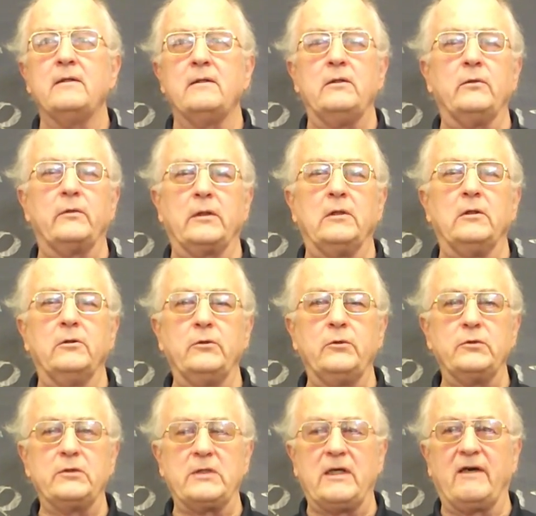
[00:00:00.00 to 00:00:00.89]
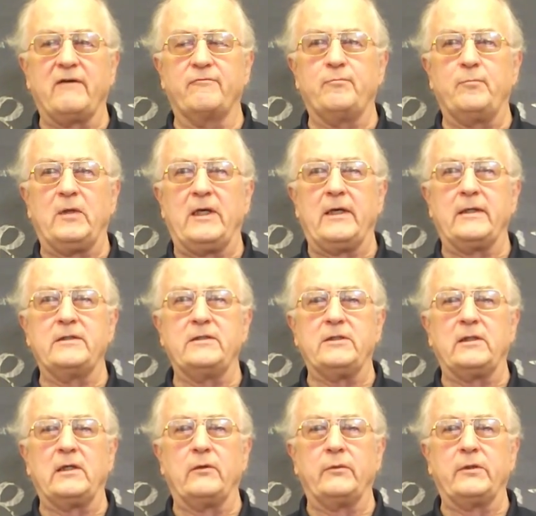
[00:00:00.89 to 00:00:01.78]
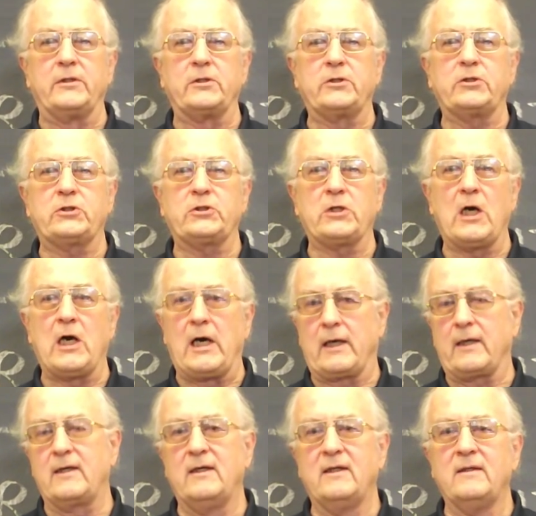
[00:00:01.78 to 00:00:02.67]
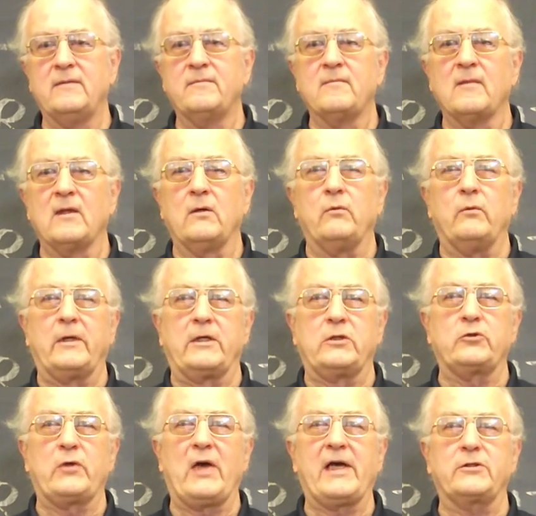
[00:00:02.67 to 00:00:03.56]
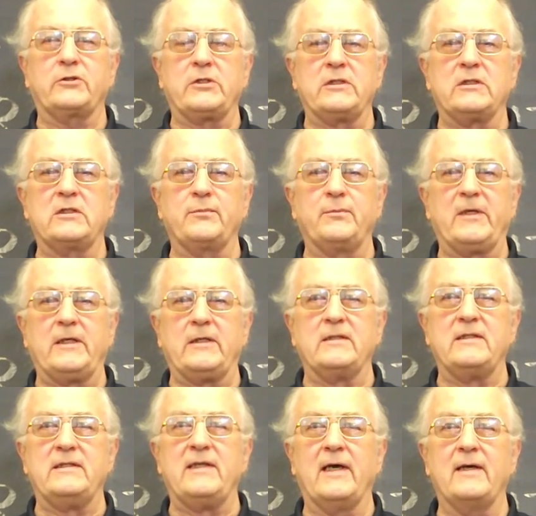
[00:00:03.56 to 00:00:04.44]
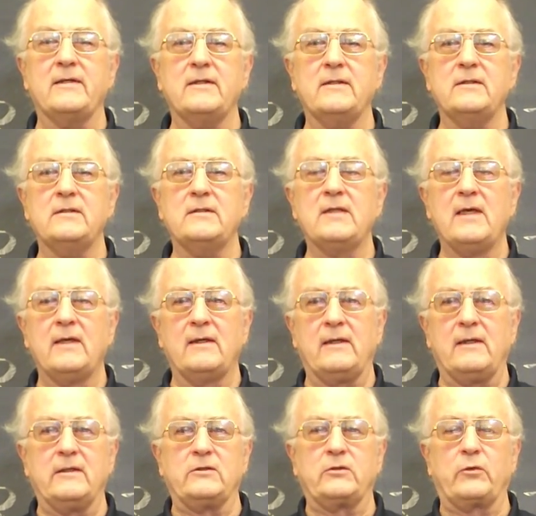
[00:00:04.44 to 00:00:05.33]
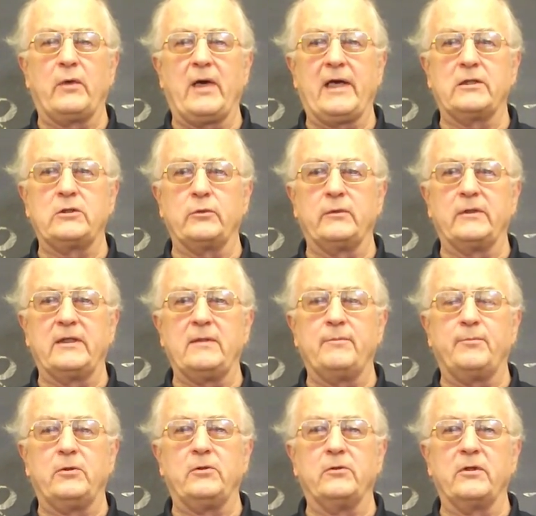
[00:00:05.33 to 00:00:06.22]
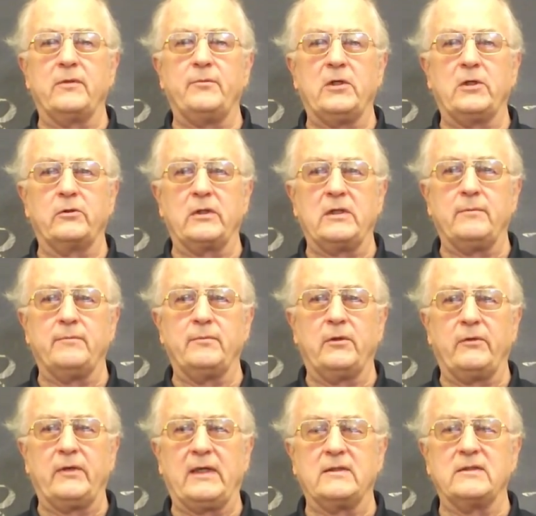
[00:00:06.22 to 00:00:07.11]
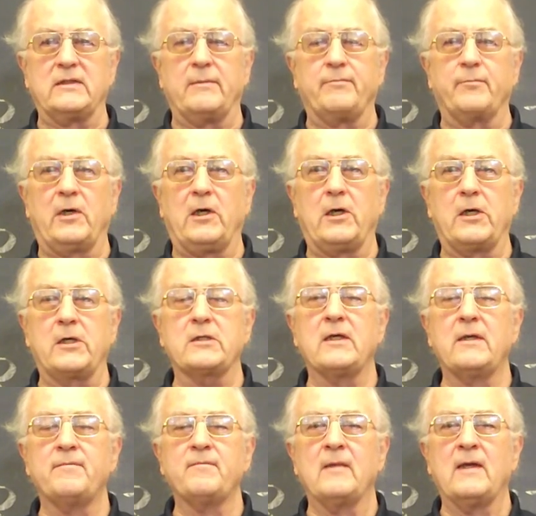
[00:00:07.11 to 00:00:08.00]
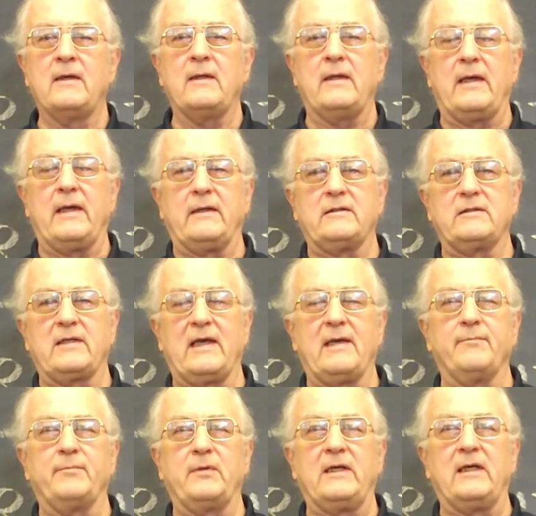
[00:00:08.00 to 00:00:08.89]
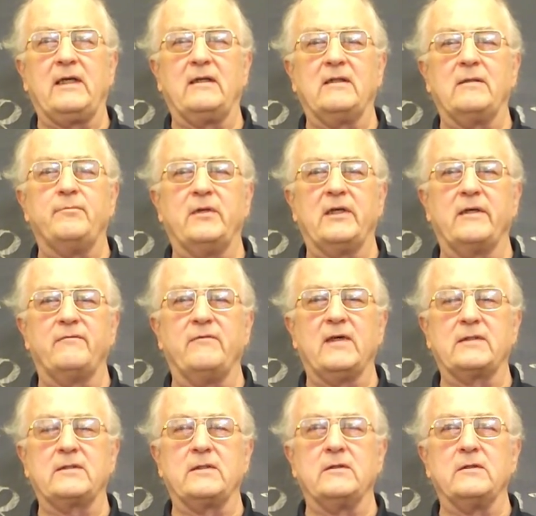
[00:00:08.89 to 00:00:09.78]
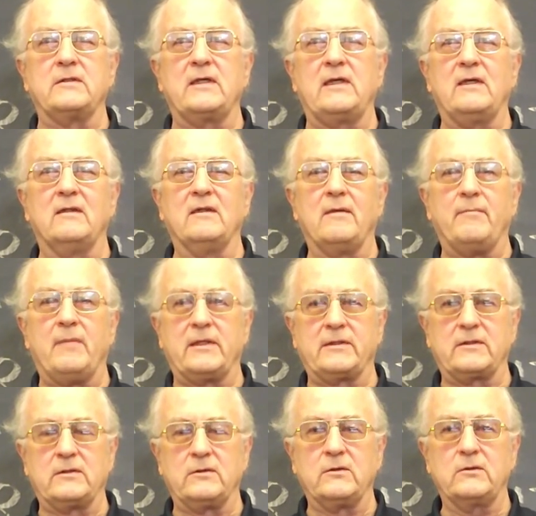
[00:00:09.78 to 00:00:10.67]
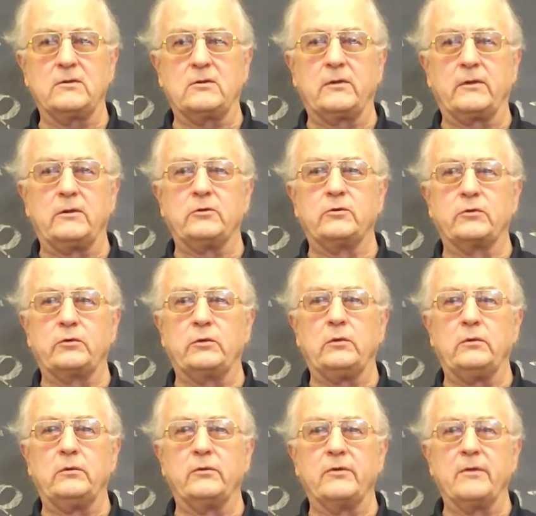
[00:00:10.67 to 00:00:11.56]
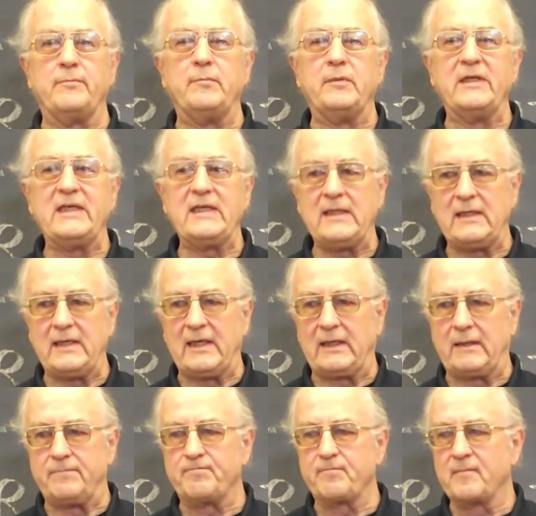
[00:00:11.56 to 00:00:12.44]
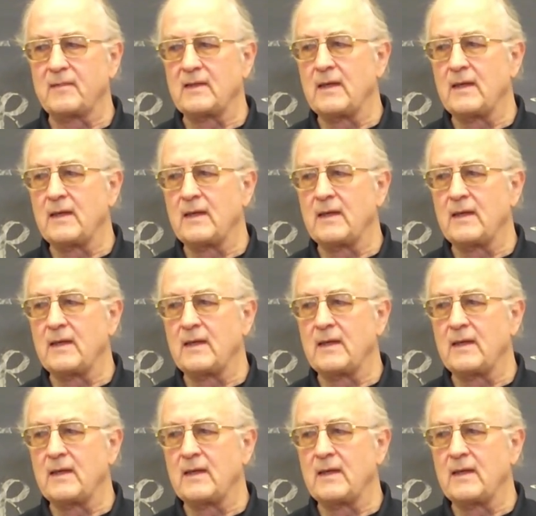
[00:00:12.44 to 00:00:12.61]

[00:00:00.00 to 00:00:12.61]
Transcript: You can lose enough blood to go into shock. What a traction splint does is gradually pull the broken bone ends apart and tamponade the blood vessels in the muscles to control the bleeding.